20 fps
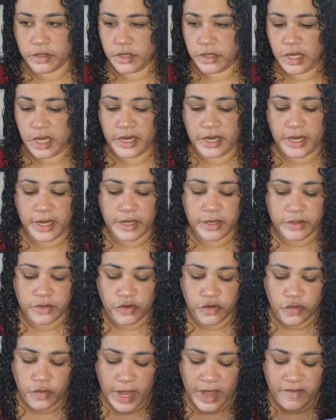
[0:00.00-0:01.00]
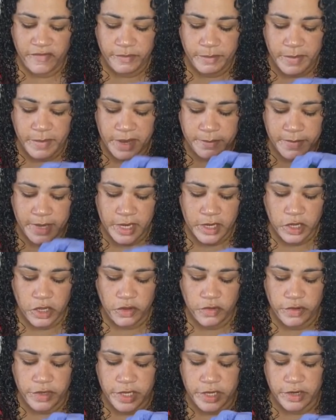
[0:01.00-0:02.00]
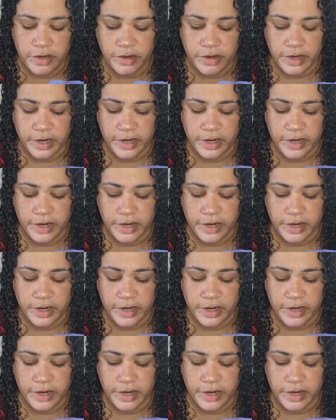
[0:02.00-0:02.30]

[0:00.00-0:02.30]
I do have my Myco here